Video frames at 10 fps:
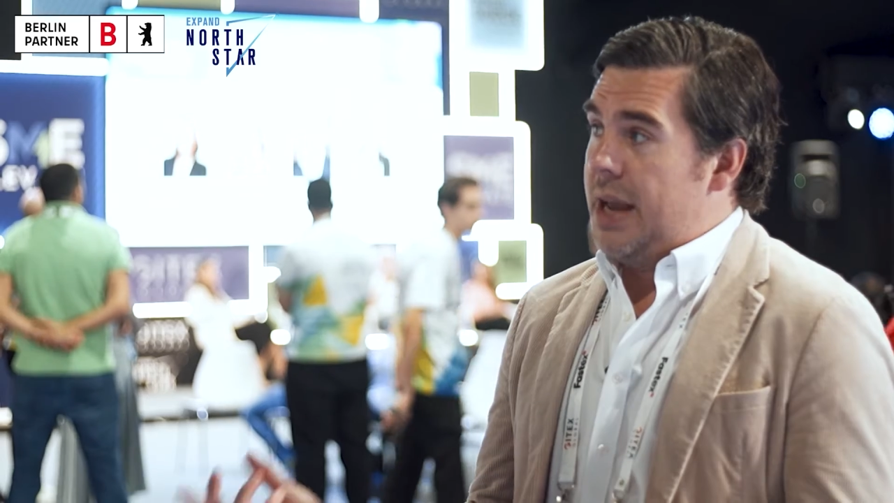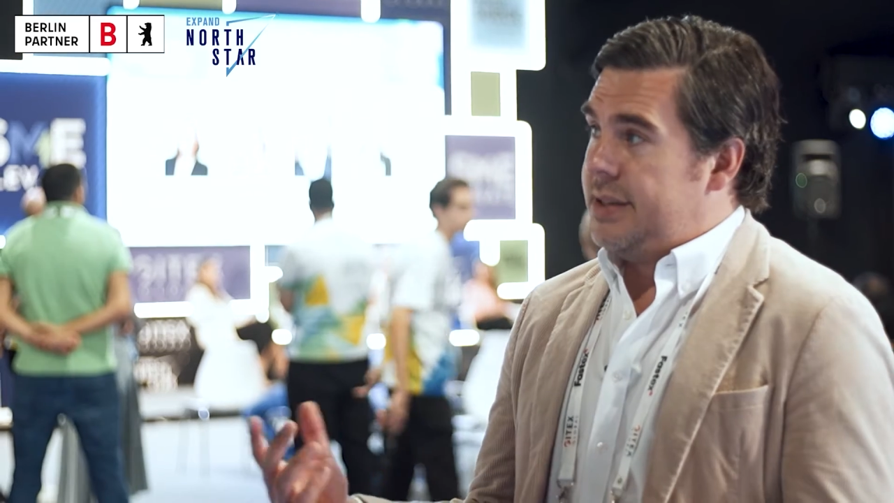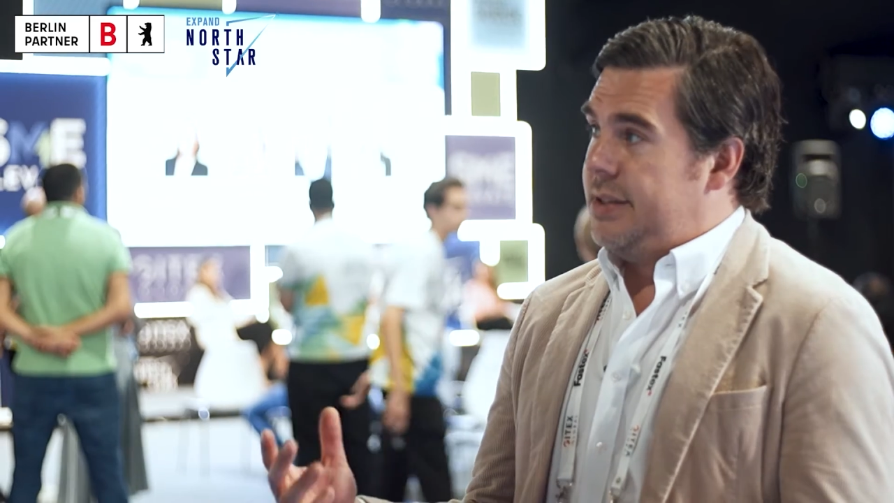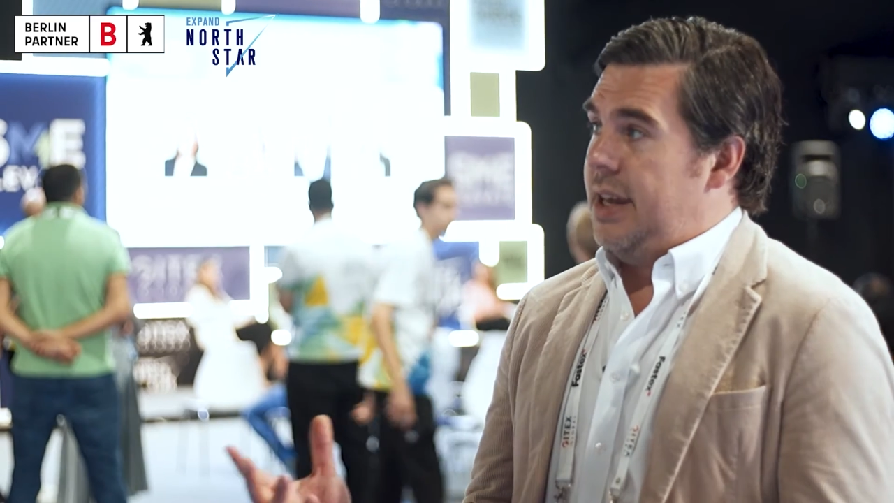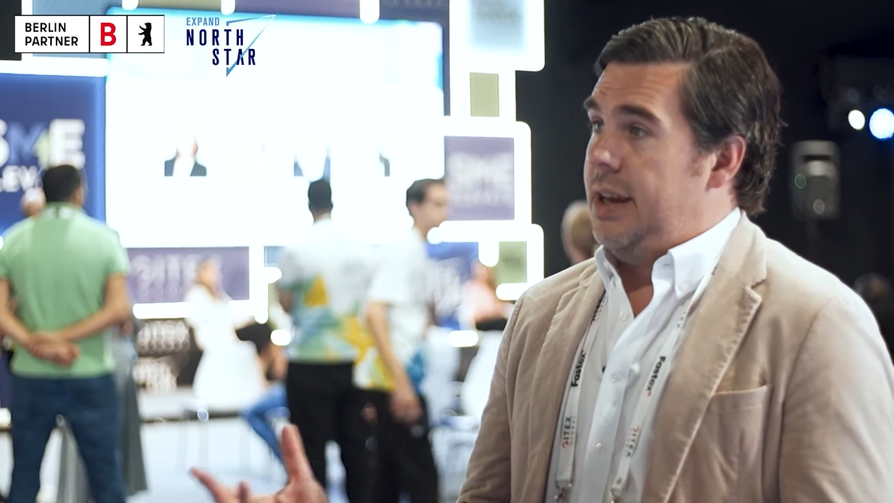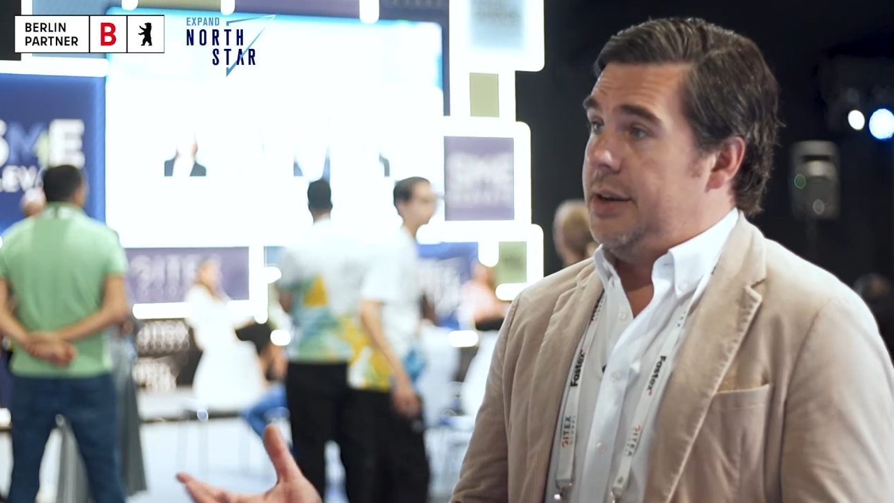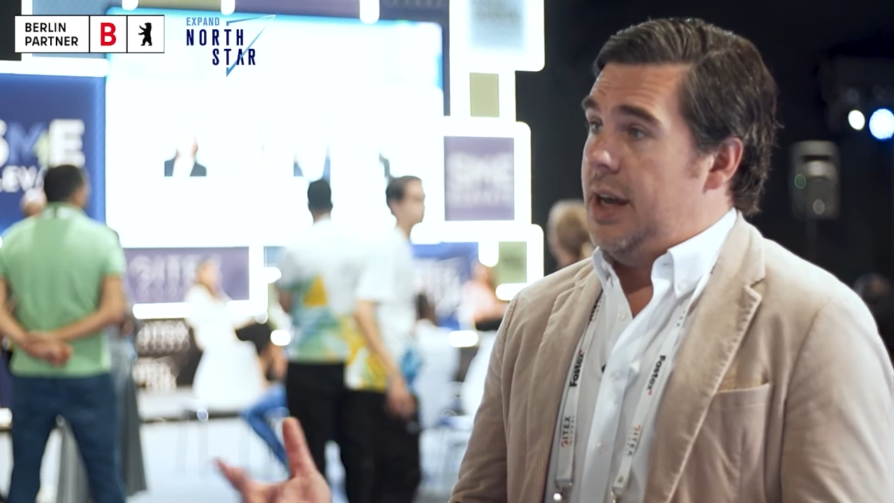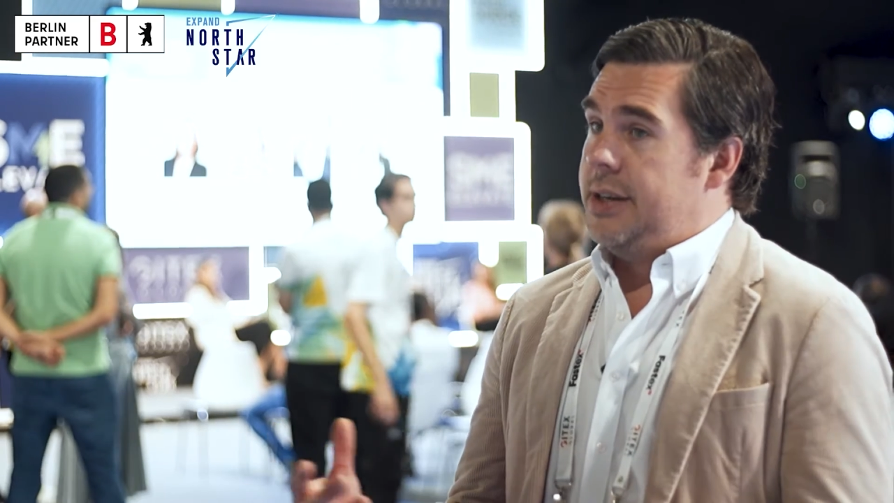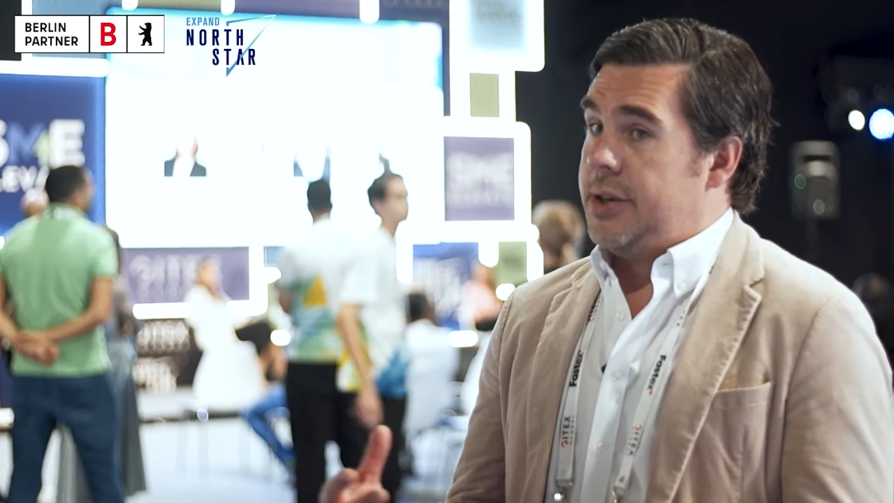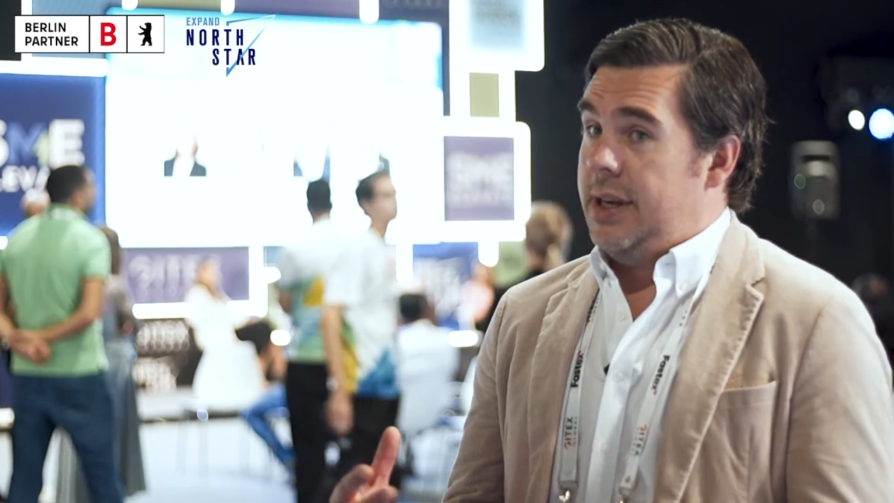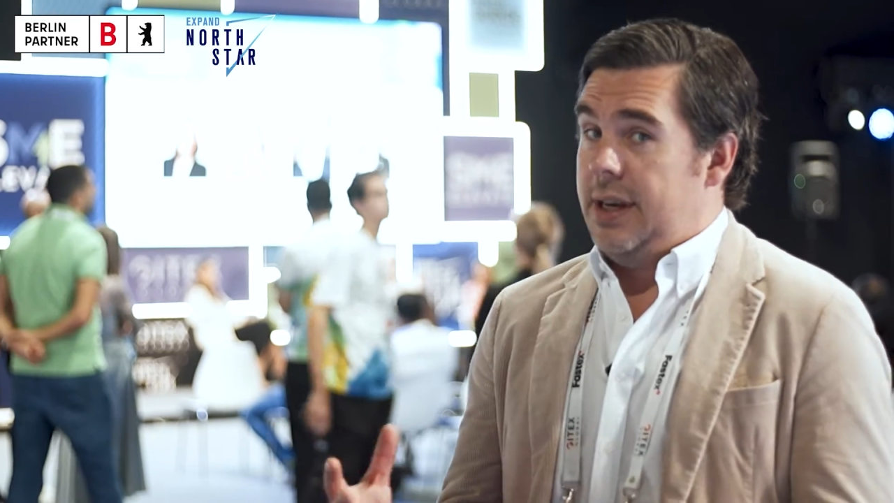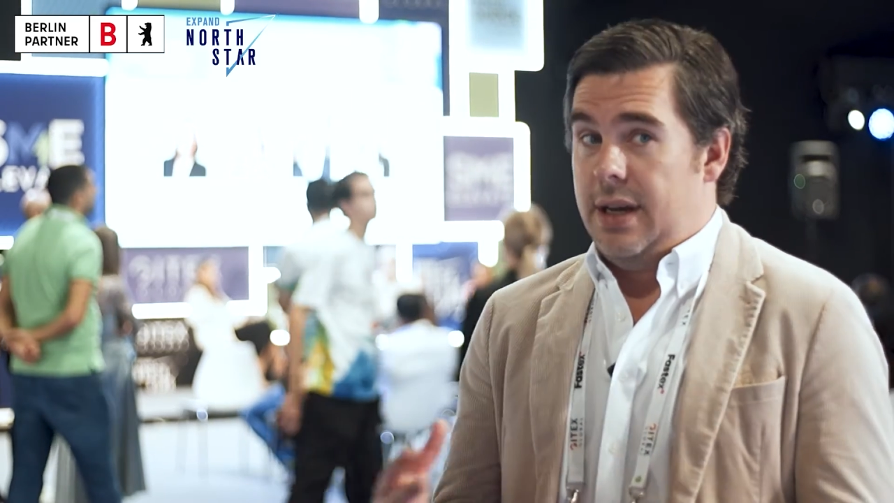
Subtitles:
makes it